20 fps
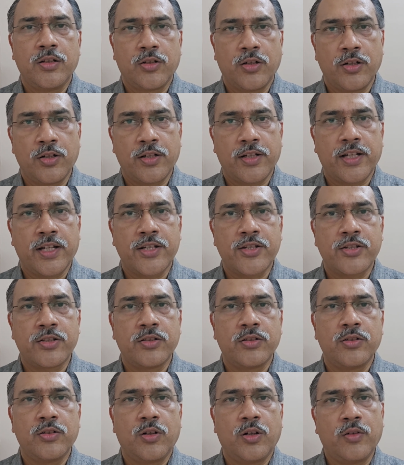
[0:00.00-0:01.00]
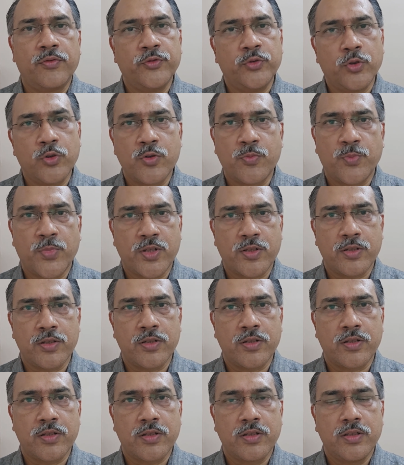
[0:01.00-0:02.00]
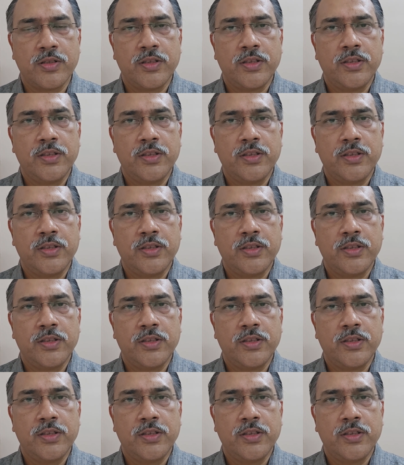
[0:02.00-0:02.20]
contraction of those muscles.